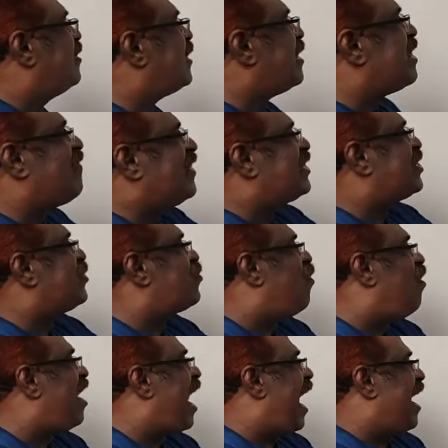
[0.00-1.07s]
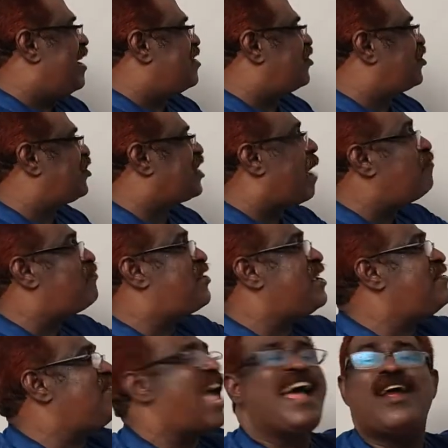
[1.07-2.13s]
listen to the first two lines.
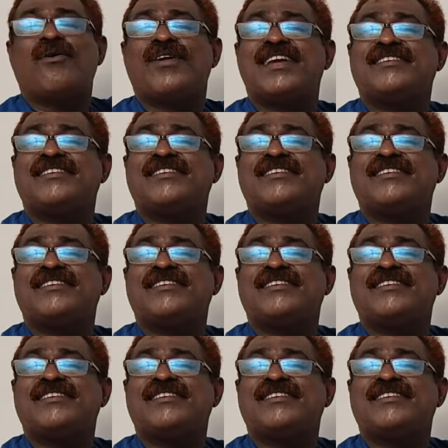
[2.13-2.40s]
Something there